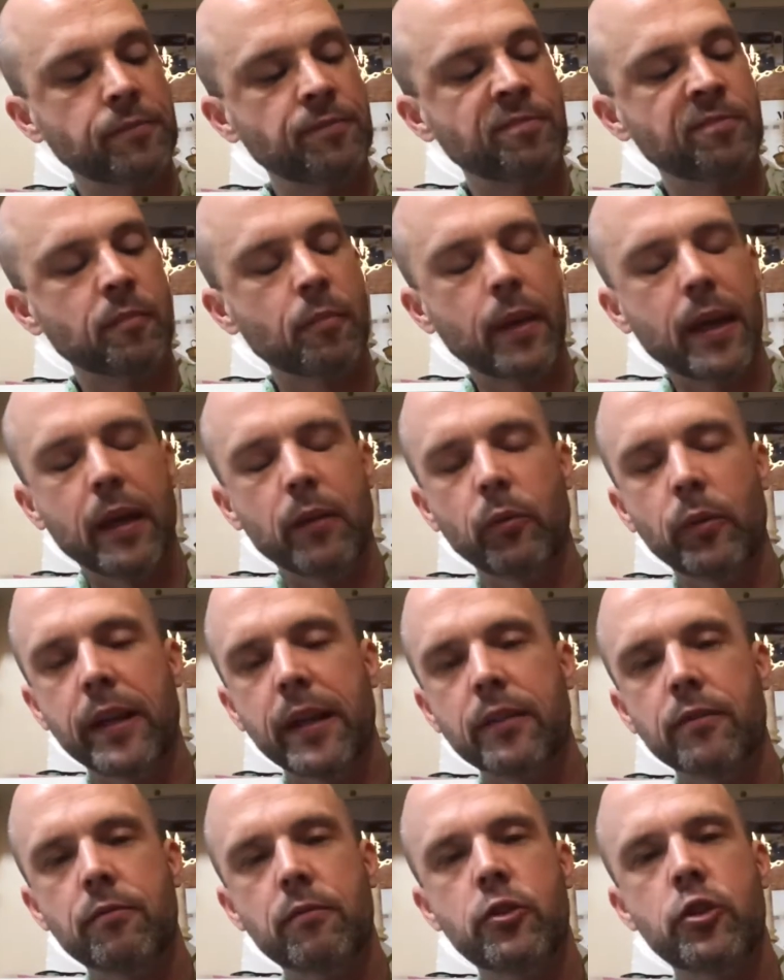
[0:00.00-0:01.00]
Man, we
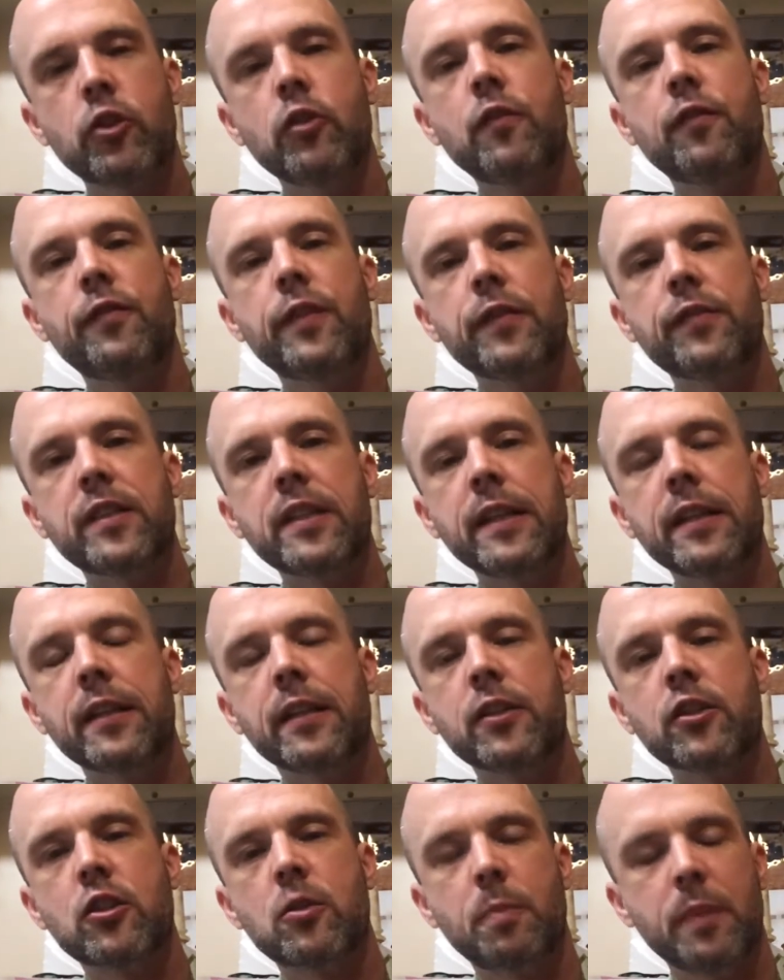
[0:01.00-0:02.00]
had two
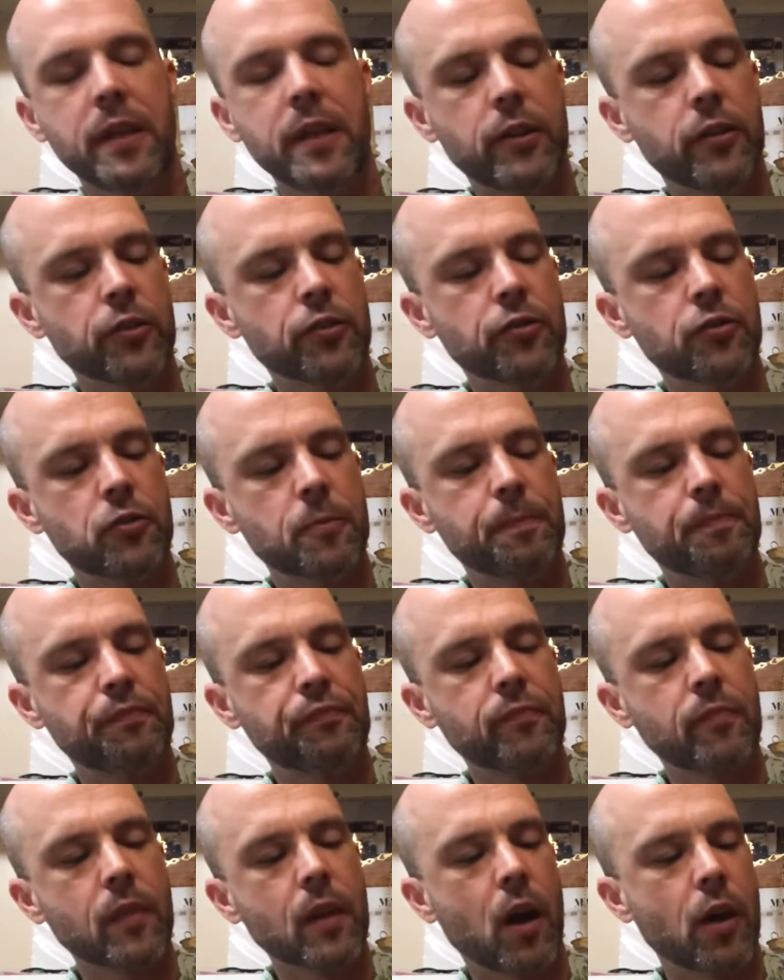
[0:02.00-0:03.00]
15-inch speakers
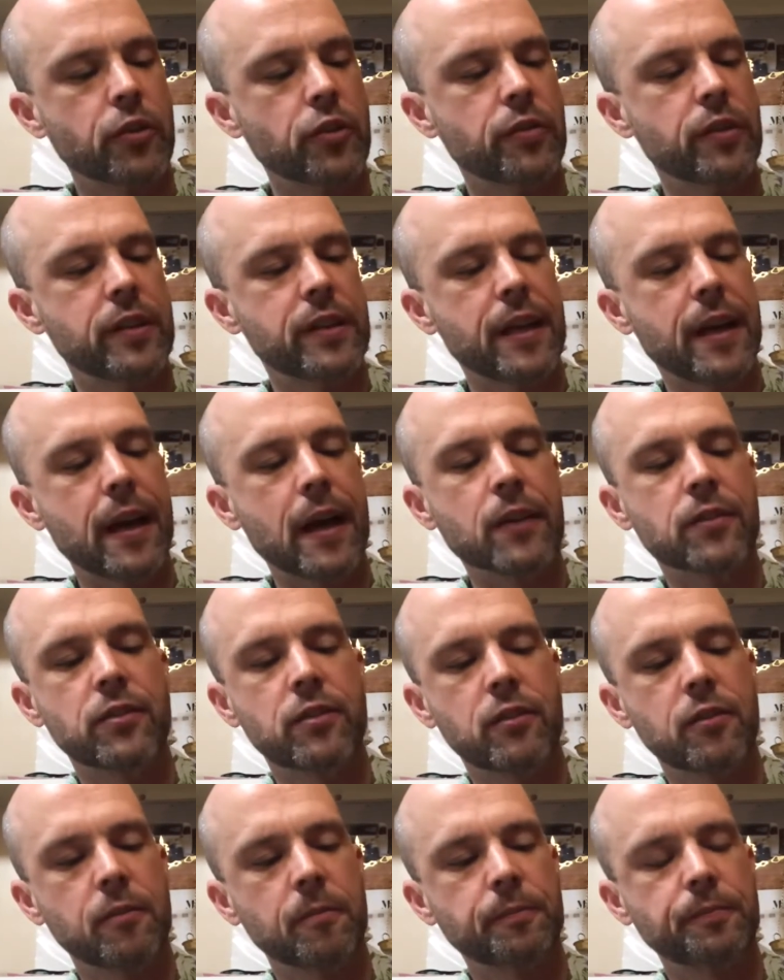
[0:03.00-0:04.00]
under the desk,
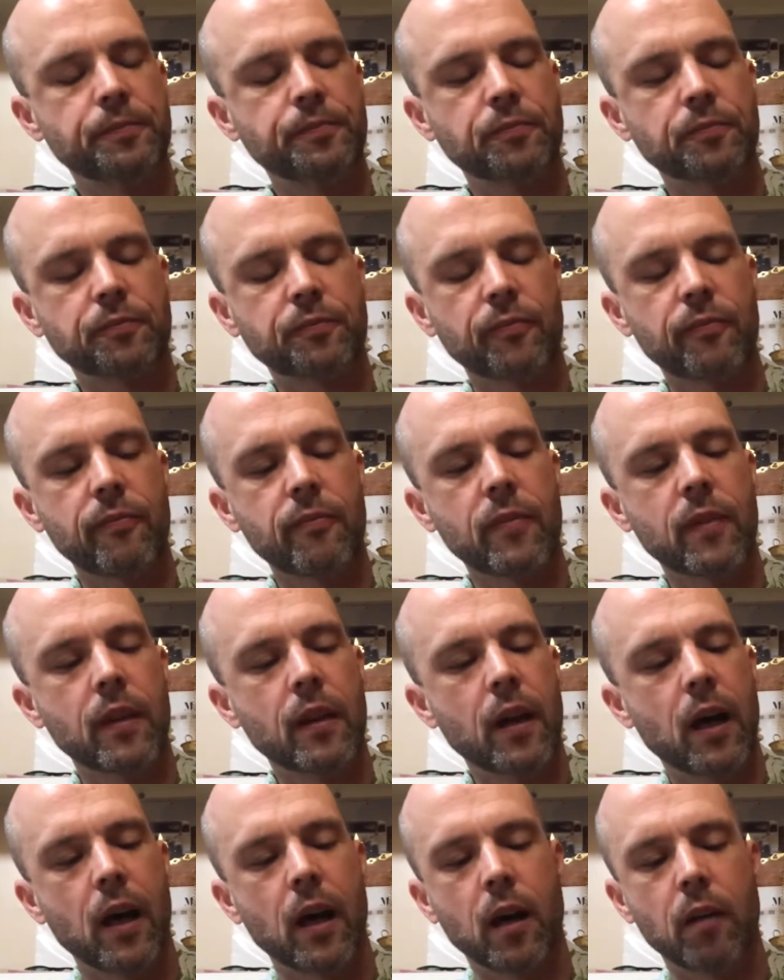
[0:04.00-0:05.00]

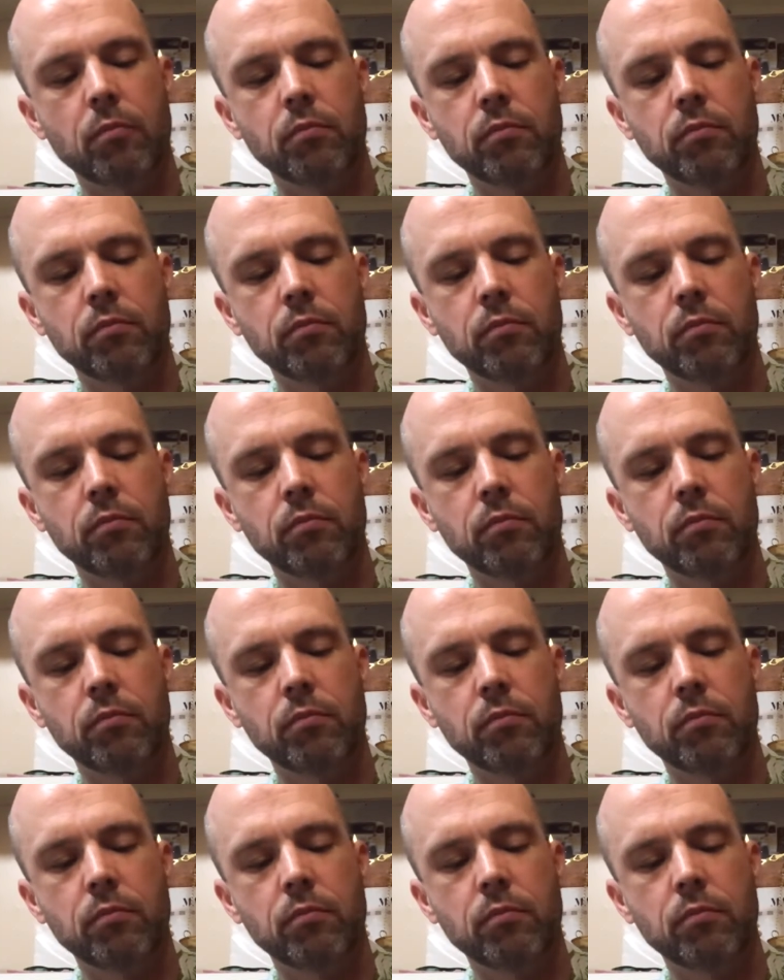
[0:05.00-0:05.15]
a